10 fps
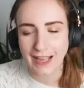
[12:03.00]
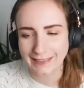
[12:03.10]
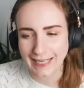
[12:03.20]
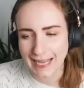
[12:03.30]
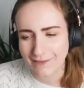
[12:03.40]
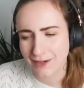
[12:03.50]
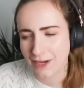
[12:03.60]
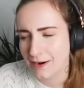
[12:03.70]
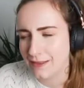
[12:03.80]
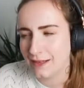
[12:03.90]
I can't even
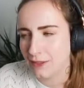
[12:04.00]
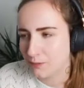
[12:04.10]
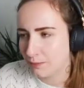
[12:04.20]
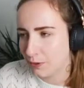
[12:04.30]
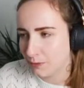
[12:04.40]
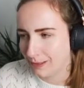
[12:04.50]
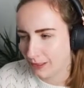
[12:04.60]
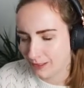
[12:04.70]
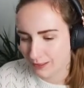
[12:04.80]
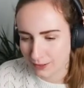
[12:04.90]
go in the little pool
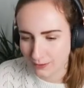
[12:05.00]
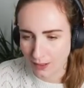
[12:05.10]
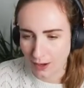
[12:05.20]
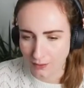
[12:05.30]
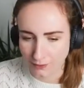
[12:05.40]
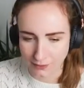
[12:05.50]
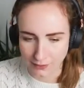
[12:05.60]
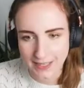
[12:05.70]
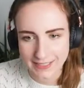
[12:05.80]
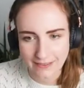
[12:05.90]
because it's too cold.
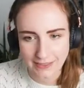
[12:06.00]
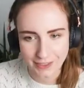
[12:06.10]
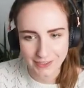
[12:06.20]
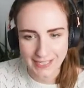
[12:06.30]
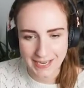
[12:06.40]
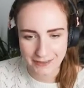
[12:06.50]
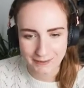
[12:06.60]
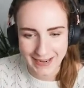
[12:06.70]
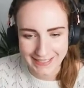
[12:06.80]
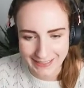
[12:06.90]
It definitely looks like we
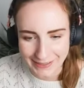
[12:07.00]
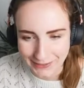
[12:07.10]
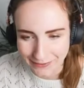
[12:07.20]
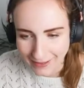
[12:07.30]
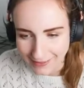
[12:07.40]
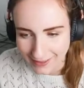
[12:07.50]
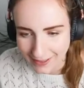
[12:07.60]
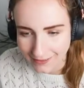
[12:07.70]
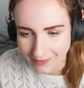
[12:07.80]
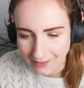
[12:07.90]
made a little friend,
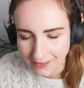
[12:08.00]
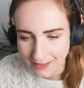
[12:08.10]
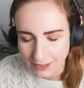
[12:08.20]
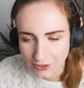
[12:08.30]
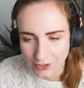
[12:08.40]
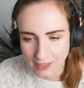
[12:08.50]
though. Should